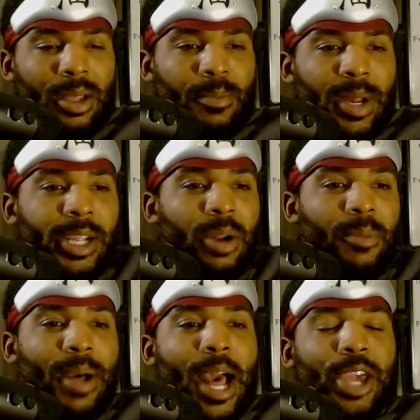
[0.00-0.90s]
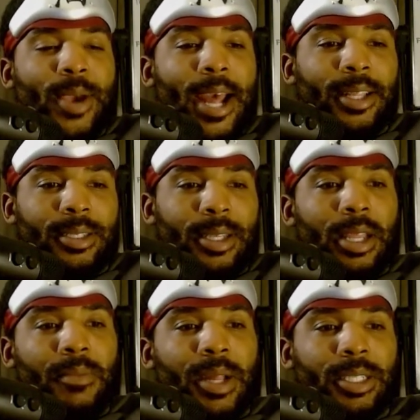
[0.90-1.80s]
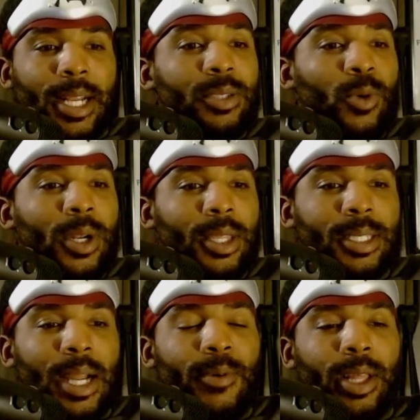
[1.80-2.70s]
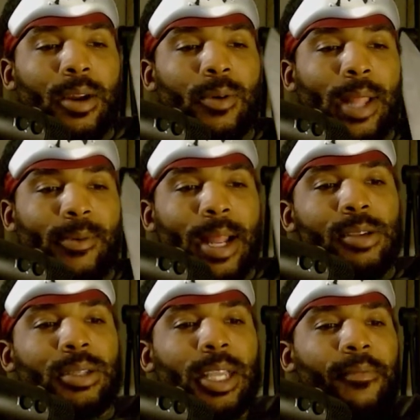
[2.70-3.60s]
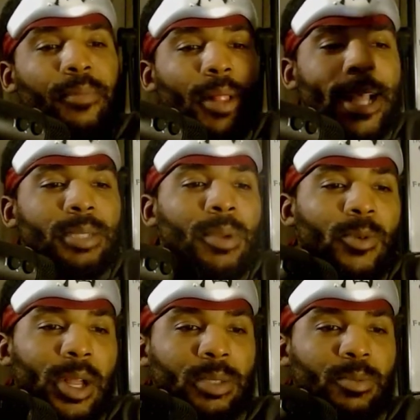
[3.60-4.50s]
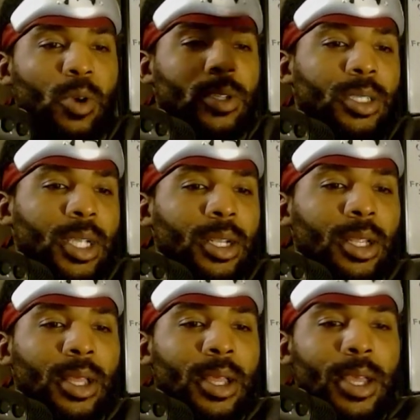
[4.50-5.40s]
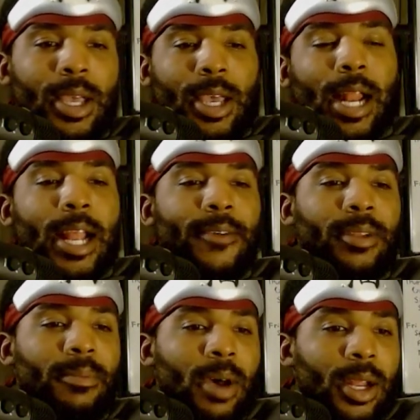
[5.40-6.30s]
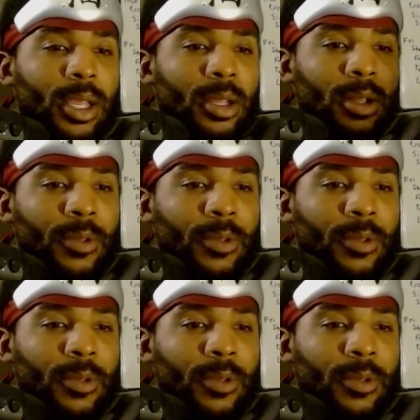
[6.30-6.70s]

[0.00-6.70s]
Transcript: But in your mind, you had this image. And that's one of the things I really learned. Like, when I used to give plasma when I was broke as shit and I didn't have any money